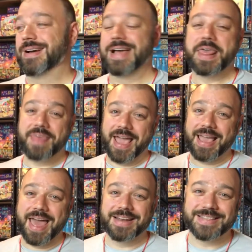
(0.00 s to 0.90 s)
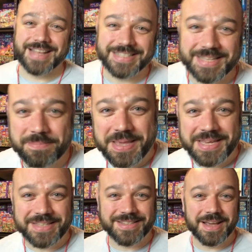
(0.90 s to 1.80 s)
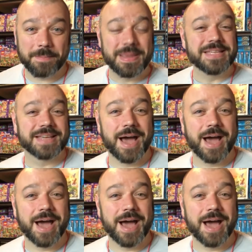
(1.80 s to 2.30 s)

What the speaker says: That kind of sets the piece